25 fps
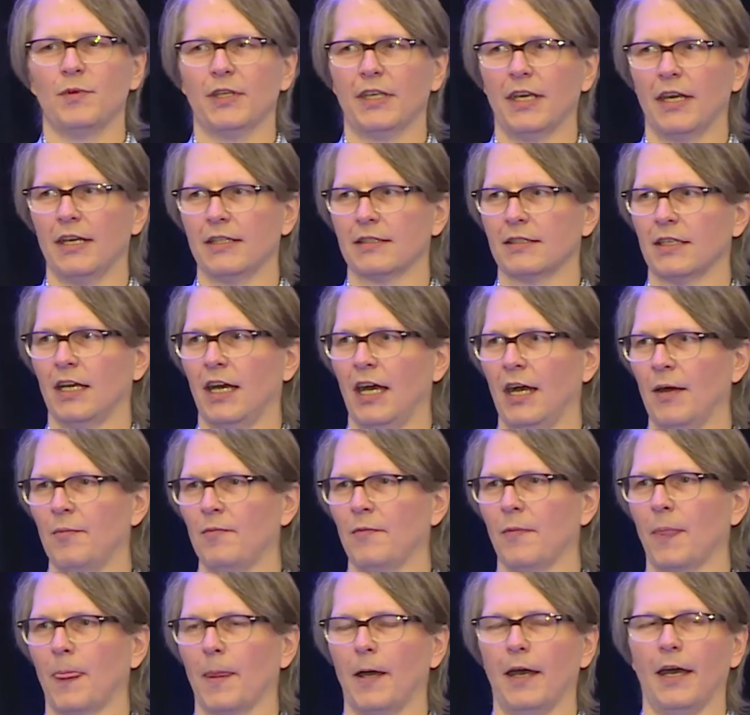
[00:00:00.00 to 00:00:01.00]
because
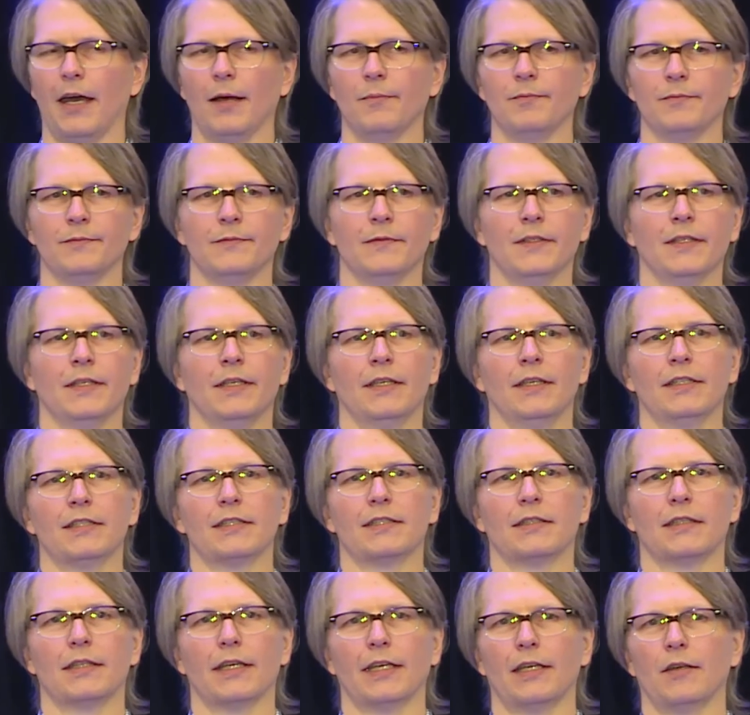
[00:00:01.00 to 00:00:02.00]

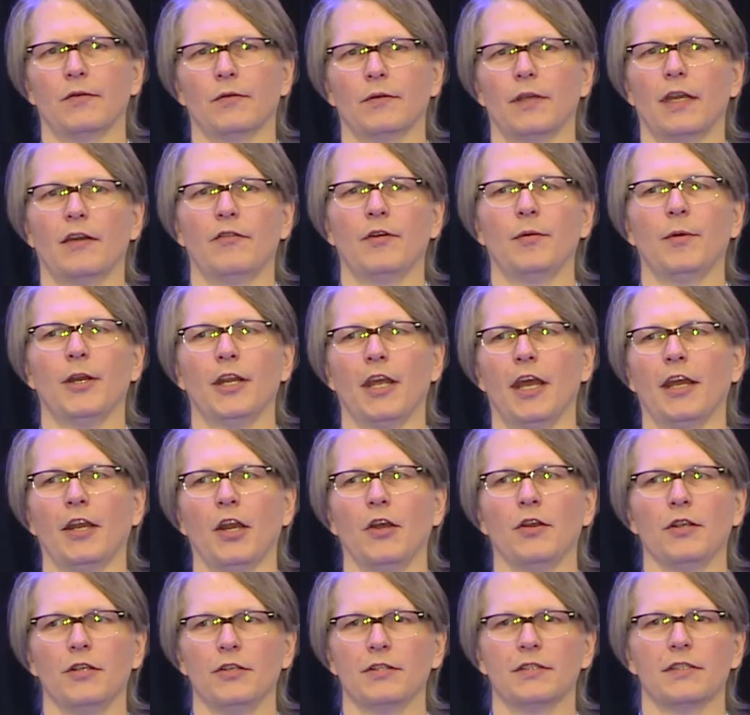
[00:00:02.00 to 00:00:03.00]
like everybody I
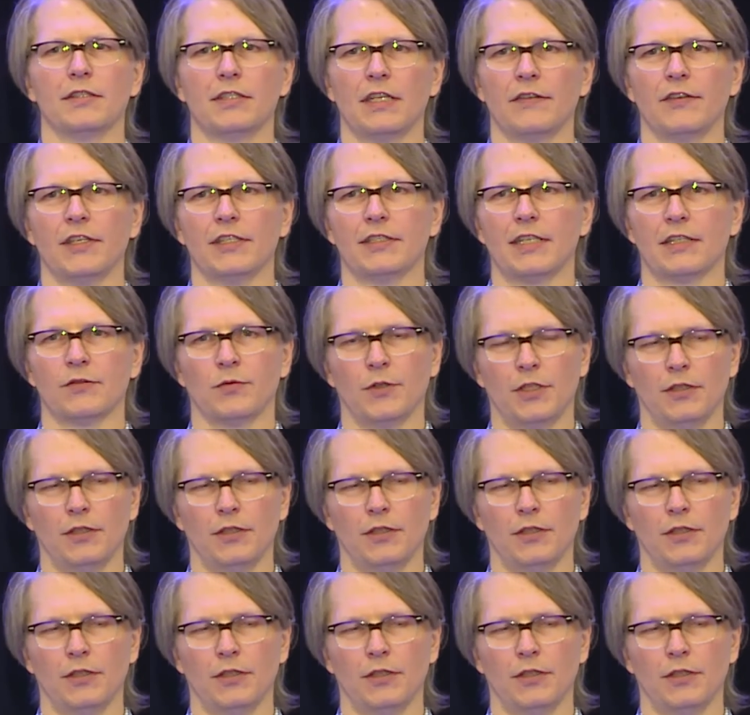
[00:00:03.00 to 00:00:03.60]
know who uses CVSS,